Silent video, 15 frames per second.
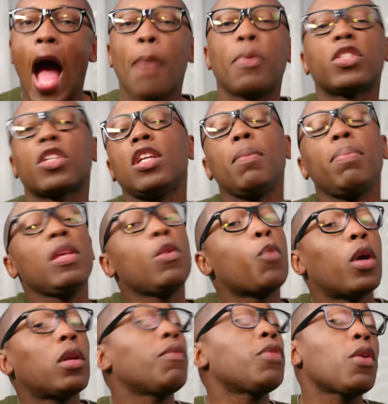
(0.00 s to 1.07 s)
I was going to be
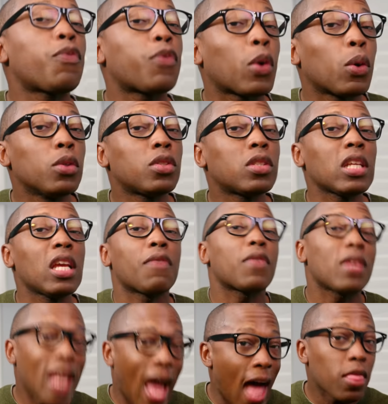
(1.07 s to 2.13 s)
one of the first, if
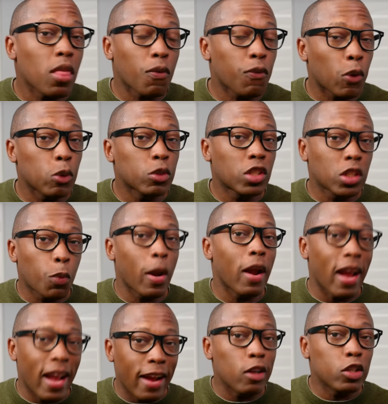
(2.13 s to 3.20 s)
not the first, to
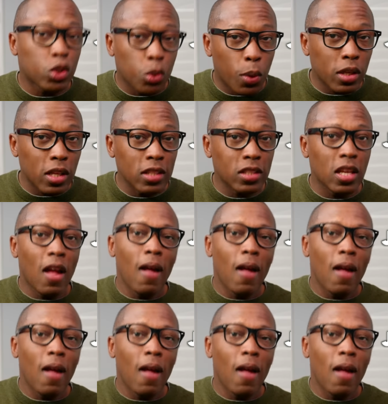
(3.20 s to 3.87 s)
wear Air Jordans